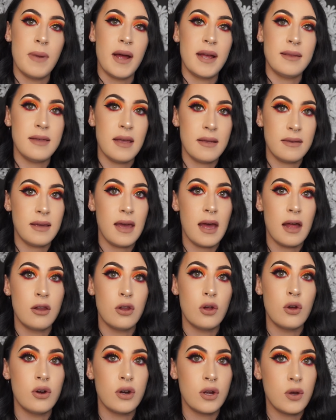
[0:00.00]
but I did get a
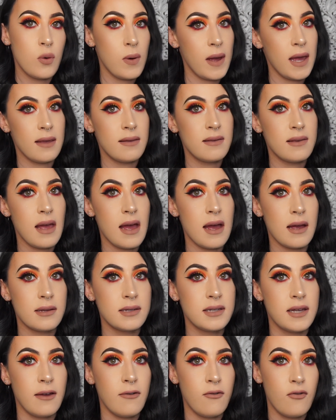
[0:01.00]
lot of requests
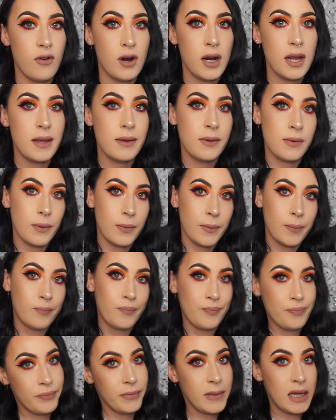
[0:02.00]
asking for it, so
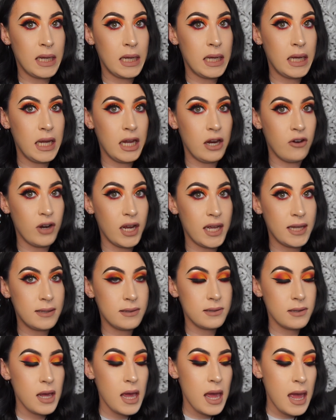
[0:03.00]
here it
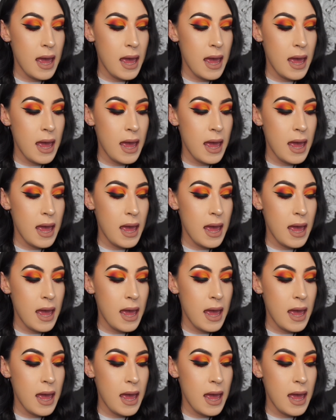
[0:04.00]
is.